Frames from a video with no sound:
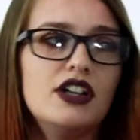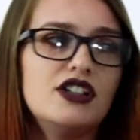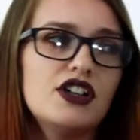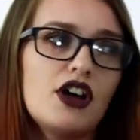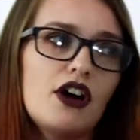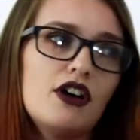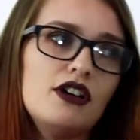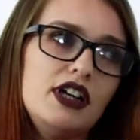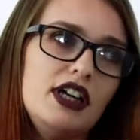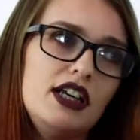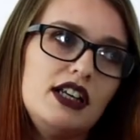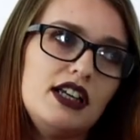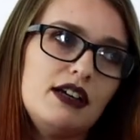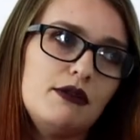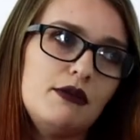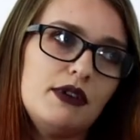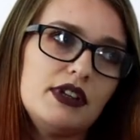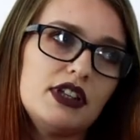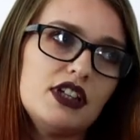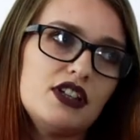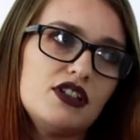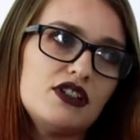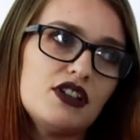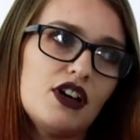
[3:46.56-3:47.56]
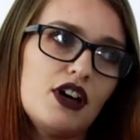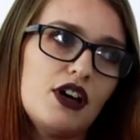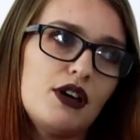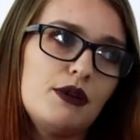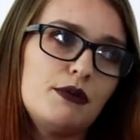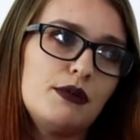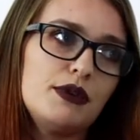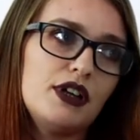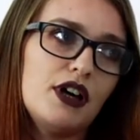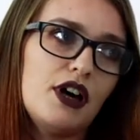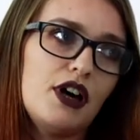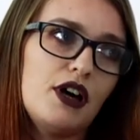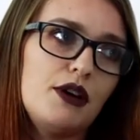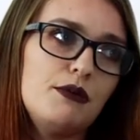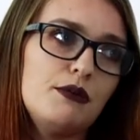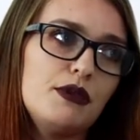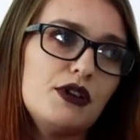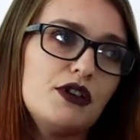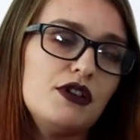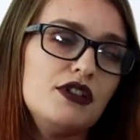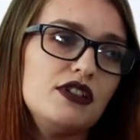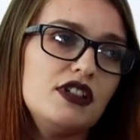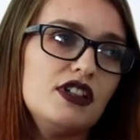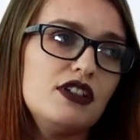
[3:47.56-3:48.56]
I don't need it with the soap, no,
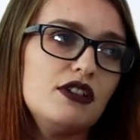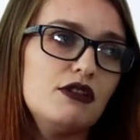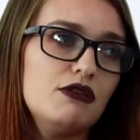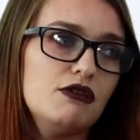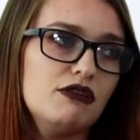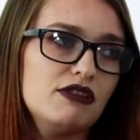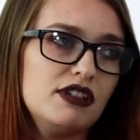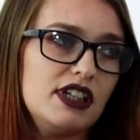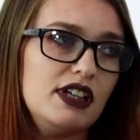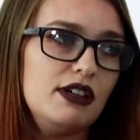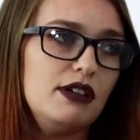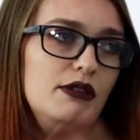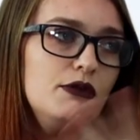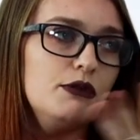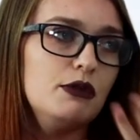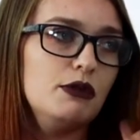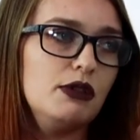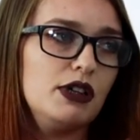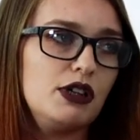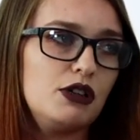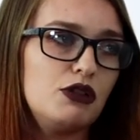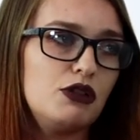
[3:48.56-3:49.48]
because it already will